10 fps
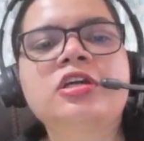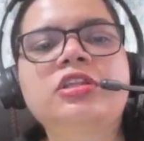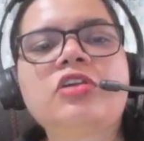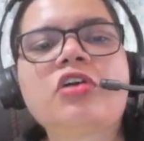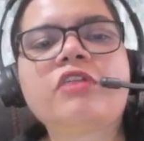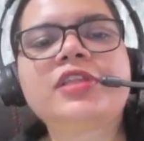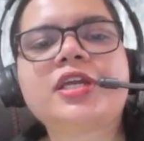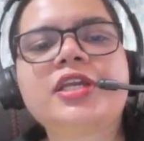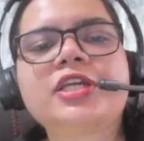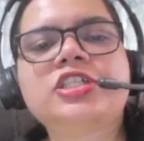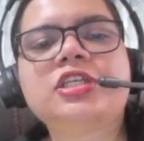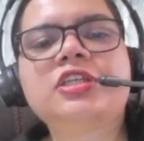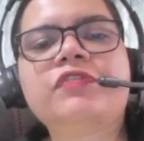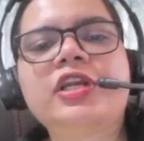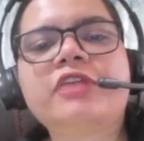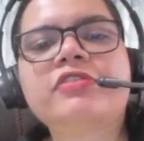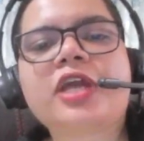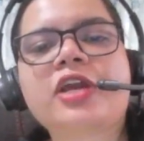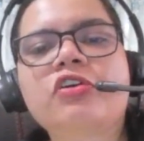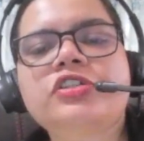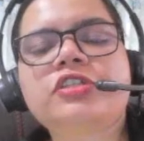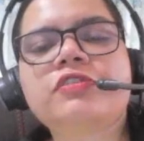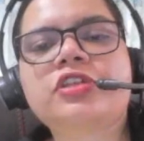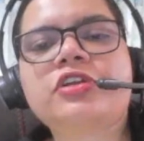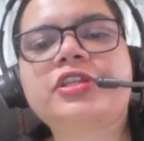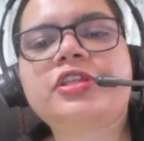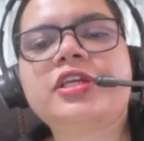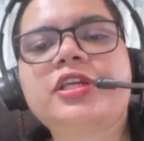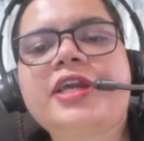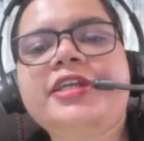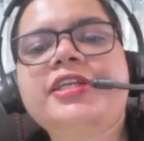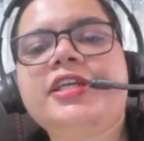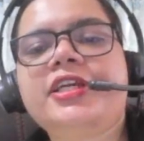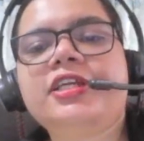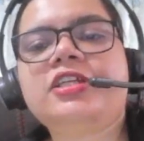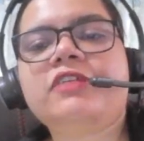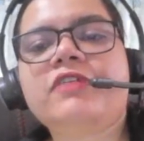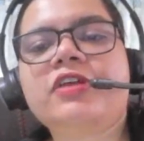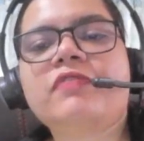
The novel's connection in the field of psychology was strengthened in 1983 when